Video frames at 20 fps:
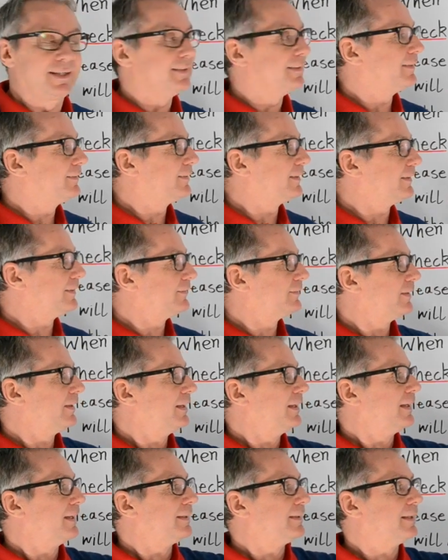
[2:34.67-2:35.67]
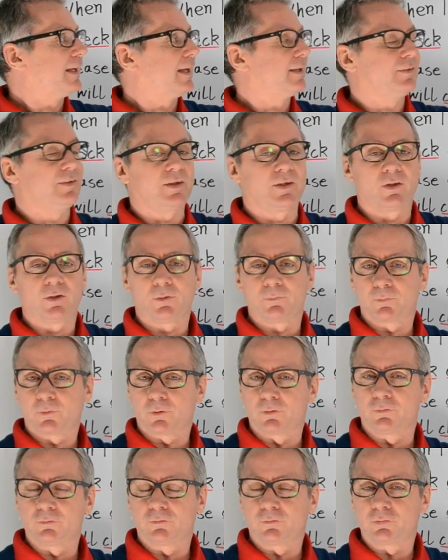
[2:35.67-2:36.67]
This is the idea of
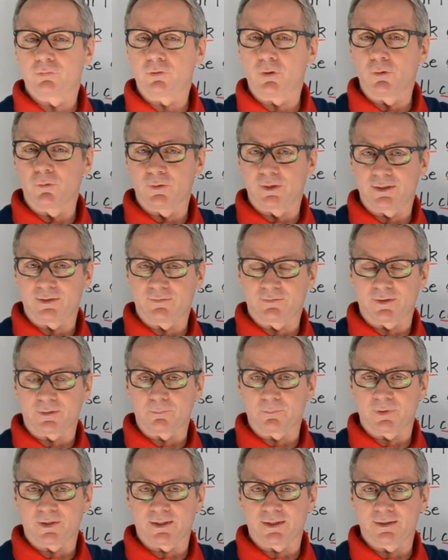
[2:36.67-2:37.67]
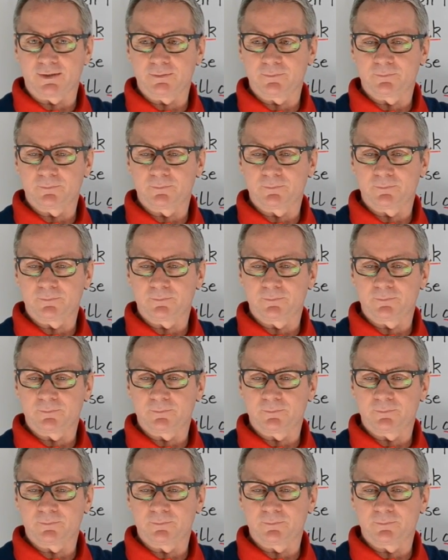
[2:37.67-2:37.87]
controlling something